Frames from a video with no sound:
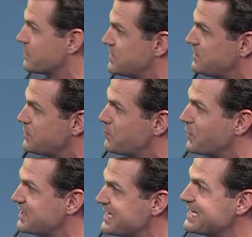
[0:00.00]
those dew
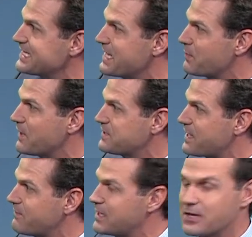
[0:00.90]
points easily above
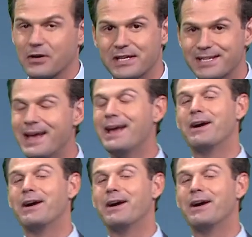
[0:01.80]
70 degrees.